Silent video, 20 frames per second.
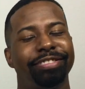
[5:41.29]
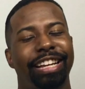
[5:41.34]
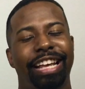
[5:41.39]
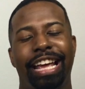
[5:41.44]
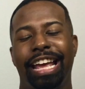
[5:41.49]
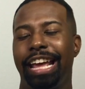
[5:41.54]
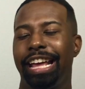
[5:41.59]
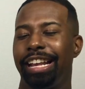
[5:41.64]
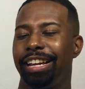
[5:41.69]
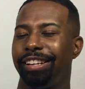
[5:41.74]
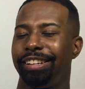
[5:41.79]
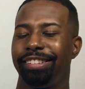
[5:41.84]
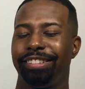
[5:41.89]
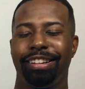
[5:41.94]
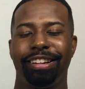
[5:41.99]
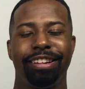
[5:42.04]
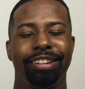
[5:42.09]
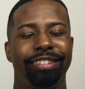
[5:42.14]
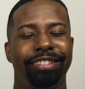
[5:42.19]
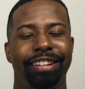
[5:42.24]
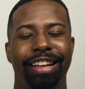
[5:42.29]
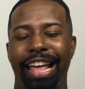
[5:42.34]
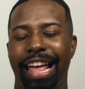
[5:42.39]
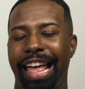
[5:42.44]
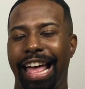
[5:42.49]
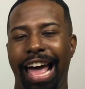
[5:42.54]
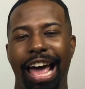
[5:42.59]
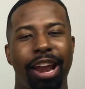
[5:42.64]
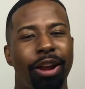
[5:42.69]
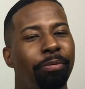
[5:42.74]
And
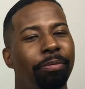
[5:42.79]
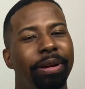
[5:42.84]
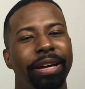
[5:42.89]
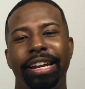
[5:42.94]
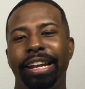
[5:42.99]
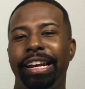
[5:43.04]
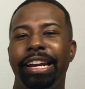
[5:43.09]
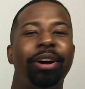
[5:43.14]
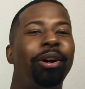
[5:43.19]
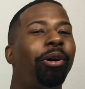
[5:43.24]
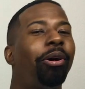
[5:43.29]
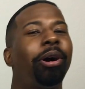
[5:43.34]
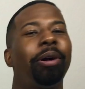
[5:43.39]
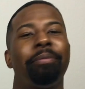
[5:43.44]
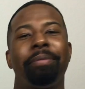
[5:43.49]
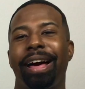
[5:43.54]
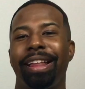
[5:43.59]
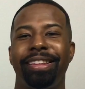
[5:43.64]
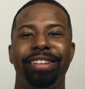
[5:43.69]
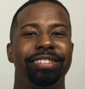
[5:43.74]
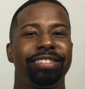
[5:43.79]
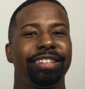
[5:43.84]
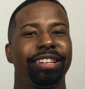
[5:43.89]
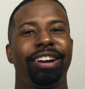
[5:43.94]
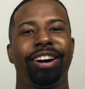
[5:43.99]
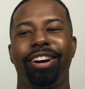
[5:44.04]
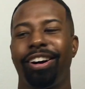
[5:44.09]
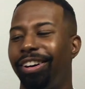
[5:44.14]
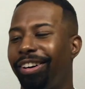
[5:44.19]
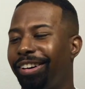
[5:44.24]
I don't mean any harm by this at
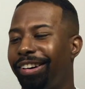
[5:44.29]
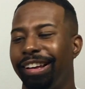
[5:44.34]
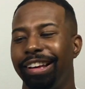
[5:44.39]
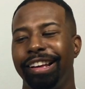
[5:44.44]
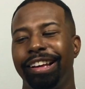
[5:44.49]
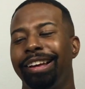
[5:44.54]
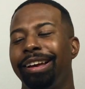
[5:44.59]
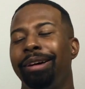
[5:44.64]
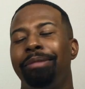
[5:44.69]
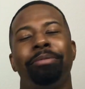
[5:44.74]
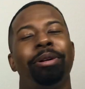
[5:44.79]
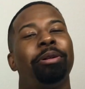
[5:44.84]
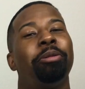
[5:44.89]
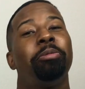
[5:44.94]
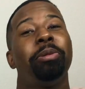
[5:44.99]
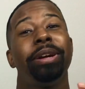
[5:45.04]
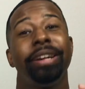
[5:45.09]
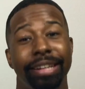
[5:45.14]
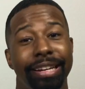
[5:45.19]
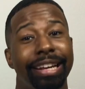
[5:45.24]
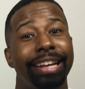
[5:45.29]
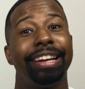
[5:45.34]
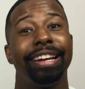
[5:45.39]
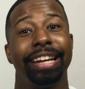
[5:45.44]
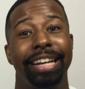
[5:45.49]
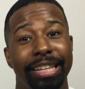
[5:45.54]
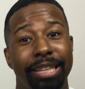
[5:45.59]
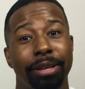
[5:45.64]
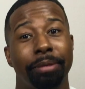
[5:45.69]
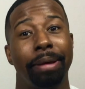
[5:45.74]
all, but we didn't
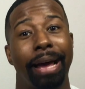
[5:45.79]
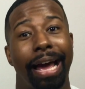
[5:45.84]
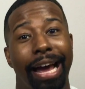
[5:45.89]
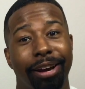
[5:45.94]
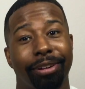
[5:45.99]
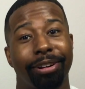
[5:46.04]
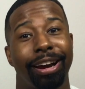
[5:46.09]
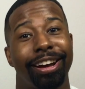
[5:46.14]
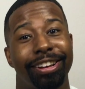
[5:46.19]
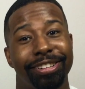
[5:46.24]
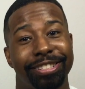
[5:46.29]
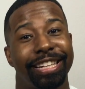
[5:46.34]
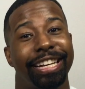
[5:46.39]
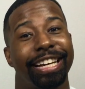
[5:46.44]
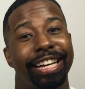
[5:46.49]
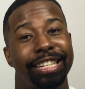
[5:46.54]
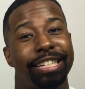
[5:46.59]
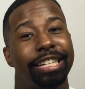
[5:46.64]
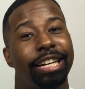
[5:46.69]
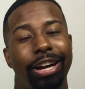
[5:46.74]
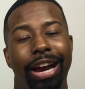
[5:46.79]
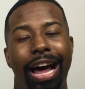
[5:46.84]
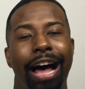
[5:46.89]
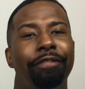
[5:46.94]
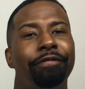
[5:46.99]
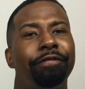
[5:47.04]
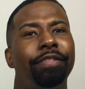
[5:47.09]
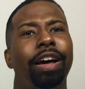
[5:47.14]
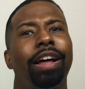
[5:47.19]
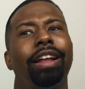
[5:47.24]
need the background singers here. I
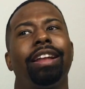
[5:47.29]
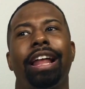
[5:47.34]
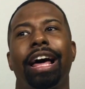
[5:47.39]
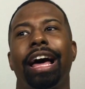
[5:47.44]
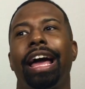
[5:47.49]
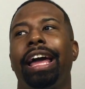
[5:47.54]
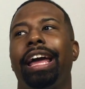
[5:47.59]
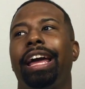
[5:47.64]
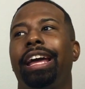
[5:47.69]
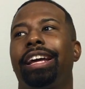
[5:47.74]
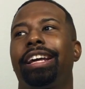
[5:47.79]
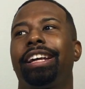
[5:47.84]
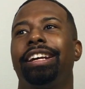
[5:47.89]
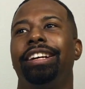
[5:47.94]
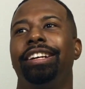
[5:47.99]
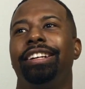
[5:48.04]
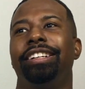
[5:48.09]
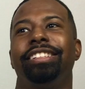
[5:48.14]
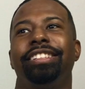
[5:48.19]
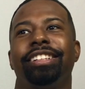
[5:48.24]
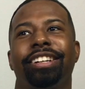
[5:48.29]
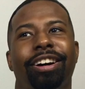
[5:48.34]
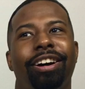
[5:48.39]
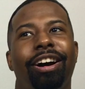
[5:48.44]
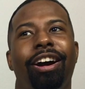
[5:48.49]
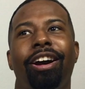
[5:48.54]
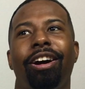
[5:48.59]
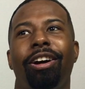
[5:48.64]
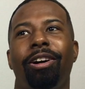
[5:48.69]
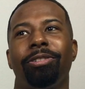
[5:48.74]
felt like
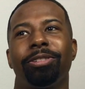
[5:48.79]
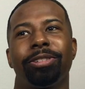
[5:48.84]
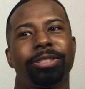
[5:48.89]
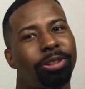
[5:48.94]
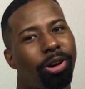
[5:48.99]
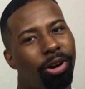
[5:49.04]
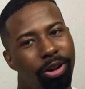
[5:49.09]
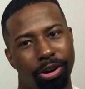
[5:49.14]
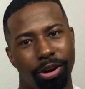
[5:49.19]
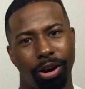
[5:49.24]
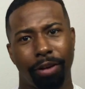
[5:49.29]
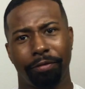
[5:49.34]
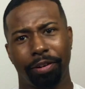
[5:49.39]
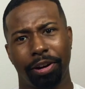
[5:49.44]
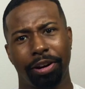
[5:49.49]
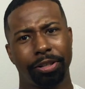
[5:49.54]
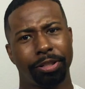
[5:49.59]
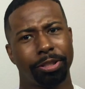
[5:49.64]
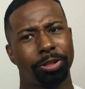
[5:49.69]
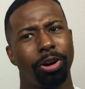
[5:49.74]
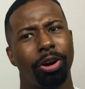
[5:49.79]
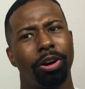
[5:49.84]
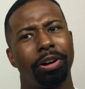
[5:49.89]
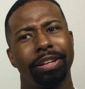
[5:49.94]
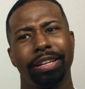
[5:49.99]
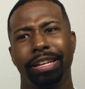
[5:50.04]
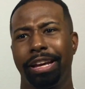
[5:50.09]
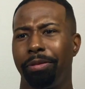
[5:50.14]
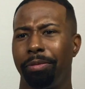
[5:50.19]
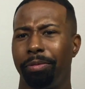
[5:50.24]
Carl started off very strong,
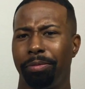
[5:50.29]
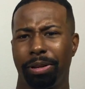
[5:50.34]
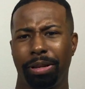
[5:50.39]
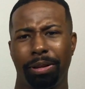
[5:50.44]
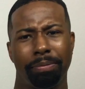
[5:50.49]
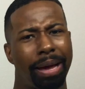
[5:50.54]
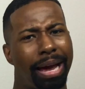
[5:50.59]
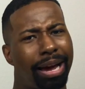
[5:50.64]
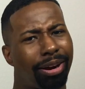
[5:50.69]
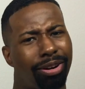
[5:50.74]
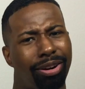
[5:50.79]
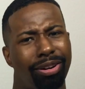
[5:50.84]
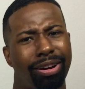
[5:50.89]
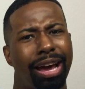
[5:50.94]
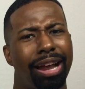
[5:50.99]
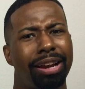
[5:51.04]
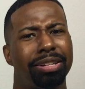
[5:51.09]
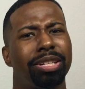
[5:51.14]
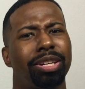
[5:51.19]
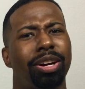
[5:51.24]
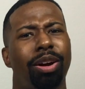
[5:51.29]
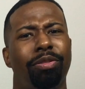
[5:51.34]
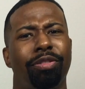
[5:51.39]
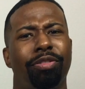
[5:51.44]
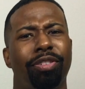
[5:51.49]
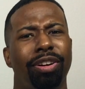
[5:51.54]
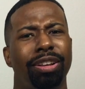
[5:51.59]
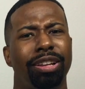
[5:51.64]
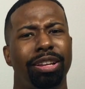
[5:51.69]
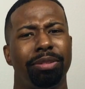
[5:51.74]
and then when the background kind of took over
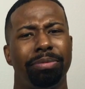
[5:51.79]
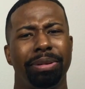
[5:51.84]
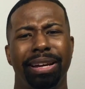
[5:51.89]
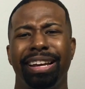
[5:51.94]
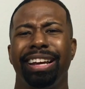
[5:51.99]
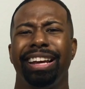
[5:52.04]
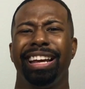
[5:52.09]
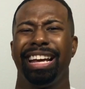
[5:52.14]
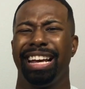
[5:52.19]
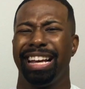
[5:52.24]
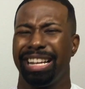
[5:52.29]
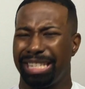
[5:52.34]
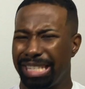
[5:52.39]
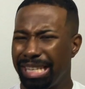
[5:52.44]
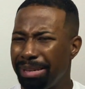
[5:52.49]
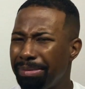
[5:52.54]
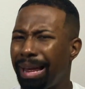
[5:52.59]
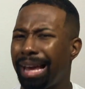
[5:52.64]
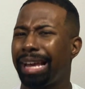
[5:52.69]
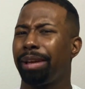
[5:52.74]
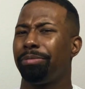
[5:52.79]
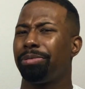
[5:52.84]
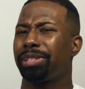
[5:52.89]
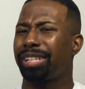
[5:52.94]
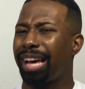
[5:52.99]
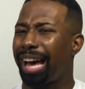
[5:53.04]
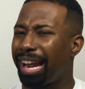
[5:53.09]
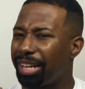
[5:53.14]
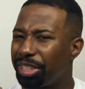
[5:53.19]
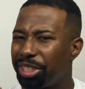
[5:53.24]
for a little bit, it seemed like it was
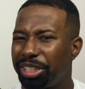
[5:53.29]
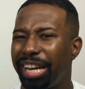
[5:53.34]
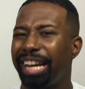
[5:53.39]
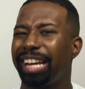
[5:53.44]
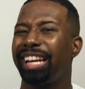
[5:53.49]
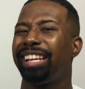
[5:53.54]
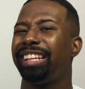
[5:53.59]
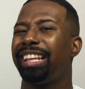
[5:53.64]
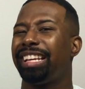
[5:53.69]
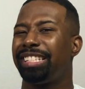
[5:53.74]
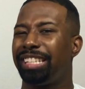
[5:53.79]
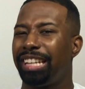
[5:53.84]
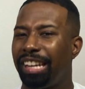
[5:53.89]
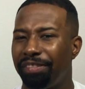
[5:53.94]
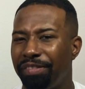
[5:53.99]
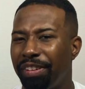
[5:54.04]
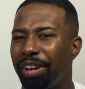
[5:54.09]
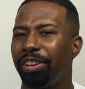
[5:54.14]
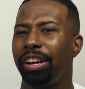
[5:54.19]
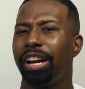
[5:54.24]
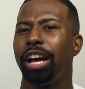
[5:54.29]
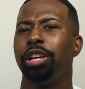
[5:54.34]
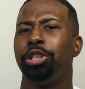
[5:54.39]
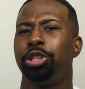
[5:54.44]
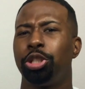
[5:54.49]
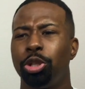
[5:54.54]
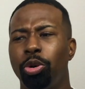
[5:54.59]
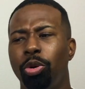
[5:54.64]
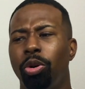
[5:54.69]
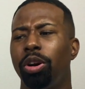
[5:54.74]
kind of shaky. They seemed very
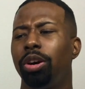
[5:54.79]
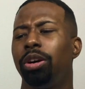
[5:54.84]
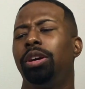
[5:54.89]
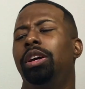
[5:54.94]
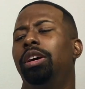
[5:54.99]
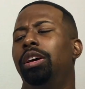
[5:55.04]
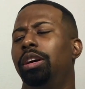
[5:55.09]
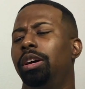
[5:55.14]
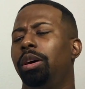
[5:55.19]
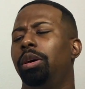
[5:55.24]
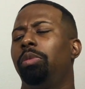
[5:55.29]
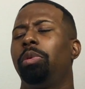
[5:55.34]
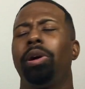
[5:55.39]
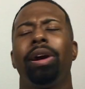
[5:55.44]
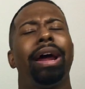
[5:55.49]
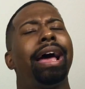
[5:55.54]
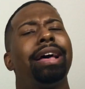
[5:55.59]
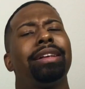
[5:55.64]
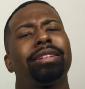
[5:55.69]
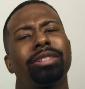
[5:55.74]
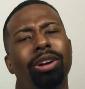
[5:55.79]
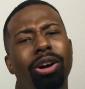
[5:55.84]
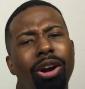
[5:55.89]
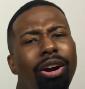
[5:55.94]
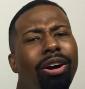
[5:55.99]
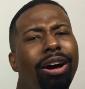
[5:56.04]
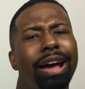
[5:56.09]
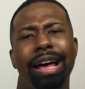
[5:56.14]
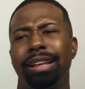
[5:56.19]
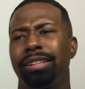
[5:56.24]
unsure, whereas
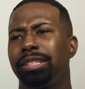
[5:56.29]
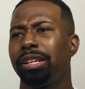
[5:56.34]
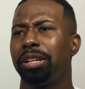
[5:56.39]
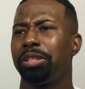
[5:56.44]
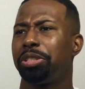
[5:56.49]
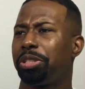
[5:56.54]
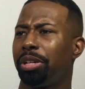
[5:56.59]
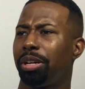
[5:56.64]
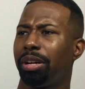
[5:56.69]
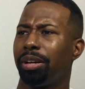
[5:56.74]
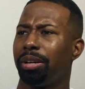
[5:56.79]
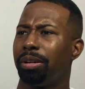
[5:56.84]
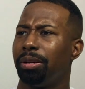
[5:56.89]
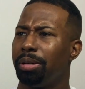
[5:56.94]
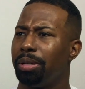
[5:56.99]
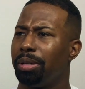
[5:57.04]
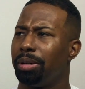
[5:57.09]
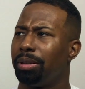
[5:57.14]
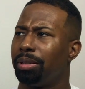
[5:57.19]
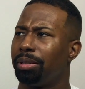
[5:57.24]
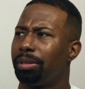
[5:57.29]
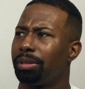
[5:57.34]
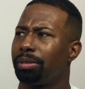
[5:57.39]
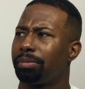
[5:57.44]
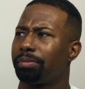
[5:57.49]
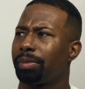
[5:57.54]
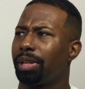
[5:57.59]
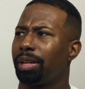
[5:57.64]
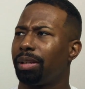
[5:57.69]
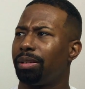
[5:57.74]
Carl has such a,
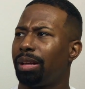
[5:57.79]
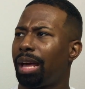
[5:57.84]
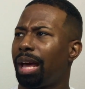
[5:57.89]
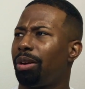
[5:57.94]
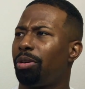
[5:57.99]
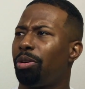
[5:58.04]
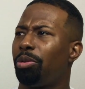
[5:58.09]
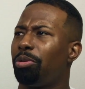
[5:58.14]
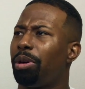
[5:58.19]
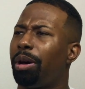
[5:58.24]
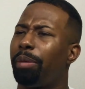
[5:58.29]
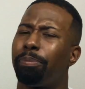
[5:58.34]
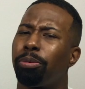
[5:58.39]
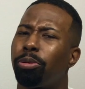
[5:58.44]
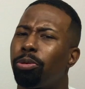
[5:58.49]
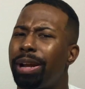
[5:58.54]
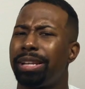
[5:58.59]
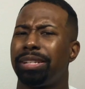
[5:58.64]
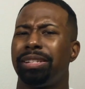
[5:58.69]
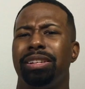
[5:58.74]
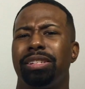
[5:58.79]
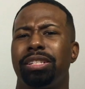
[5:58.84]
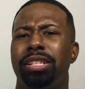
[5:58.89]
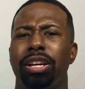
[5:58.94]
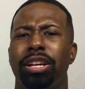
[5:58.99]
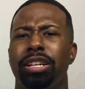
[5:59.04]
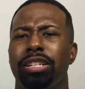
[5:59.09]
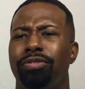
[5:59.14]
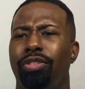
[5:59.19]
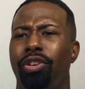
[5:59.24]
I don't know, a presence to
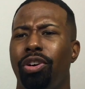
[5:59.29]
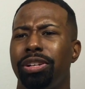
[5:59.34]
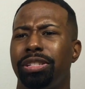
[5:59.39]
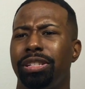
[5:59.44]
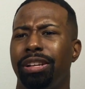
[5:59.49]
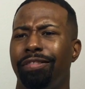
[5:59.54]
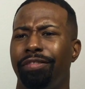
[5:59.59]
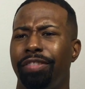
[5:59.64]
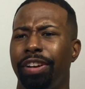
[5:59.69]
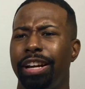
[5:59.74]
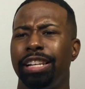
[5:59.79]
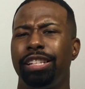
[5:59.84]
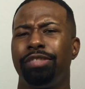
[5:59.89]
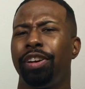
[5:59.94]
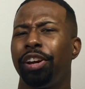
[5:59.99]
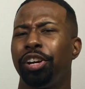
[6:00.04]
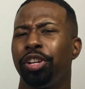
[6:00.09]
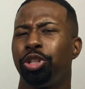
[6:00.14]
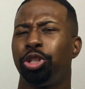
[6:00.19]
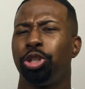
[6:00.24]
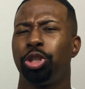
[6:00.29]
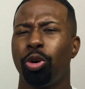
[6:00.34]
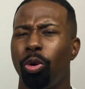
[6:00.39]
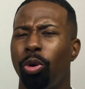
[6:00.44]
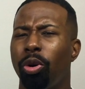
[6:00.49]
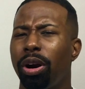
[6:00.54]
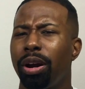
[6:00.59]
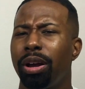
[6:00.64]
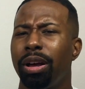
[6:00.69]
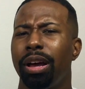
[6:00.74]
his voice, and he's very
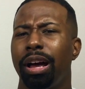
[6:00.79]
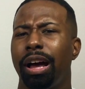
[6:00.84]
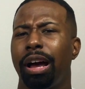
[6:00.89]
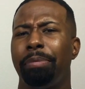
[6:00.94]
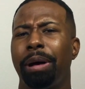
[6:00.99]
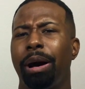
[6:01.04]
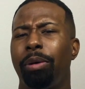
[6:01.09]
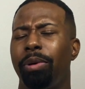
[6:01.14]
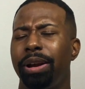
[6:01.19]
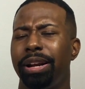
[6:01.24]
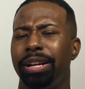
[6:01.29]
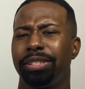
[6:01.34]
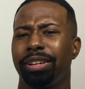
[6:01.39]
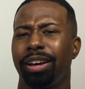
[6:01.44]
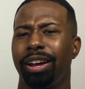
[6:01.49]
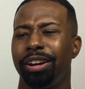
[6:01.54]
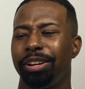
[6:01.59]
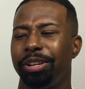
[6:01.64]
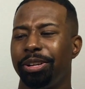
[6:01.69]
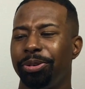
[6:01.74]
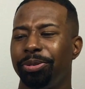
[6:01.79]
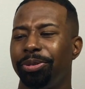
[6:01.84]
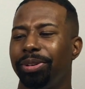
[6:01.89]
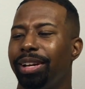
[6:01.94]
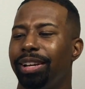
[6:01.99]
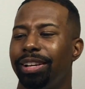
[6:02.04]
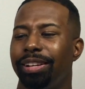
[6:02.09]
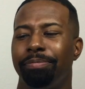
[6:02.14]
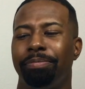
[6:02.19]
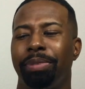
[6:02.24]
sure about what he's going to do.
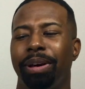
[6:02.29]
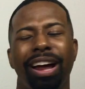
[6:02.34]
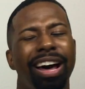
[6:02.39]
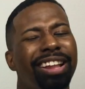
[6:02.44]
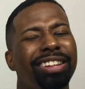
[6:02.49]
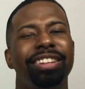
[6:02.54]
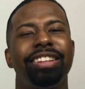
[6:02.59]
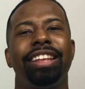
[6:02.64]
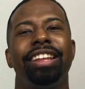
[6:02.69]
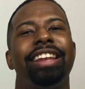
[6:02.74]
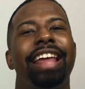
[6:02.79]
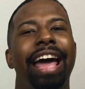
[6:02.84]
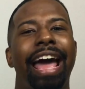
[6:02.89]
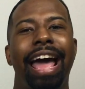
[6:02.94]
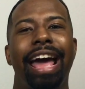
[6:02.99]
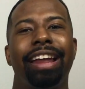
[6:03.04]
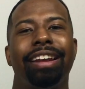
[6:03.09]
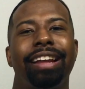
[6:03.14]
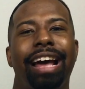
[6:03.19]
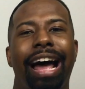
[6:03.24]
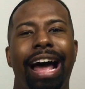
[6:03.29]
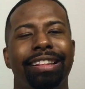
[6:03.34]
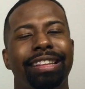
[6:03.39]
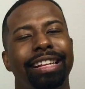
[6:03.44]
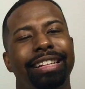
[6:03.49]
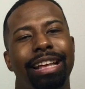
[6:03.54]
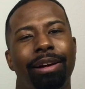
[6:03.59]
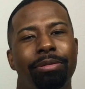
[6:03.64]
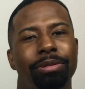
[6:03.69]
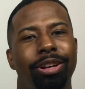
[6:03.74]
But other than that, I
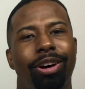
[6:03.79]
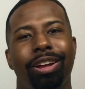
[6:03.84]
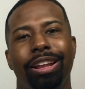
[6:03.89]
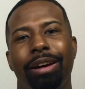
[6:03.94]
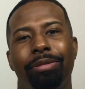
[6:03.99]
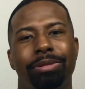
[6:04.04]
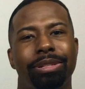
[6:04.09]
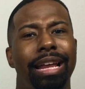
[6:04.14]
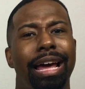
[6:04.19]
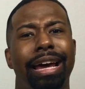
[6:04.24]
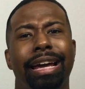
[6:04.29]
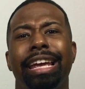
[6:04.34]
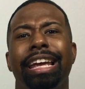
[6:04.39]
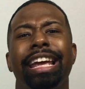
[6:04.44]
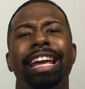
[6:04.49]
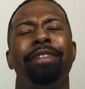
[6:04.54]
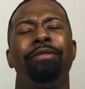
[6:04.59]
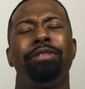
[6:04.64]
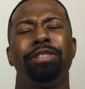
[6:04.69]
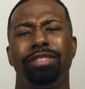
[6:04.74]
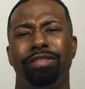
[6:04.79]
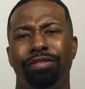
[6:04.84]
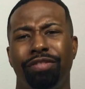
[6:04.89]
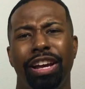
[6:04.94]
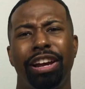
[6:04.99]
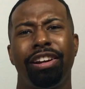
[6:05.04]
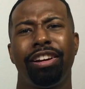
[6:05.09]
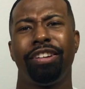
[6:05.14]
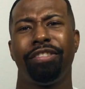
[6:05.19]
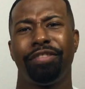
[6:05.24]
that was all that was lacking. It was
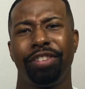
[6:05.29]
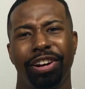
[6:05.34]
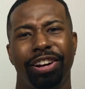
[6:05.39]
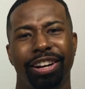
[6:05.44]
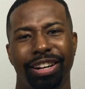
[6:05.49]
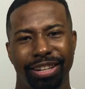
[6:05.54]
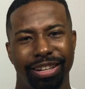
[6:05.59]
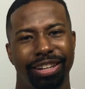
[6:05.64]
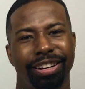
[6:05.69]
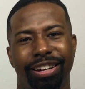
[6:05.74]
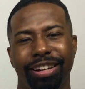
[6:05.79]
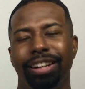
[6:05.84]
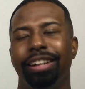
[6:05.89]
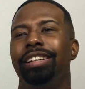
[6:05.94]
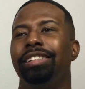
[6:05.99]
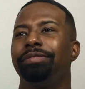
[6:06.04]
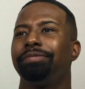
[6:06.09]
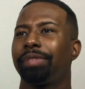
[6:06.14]
very, very good.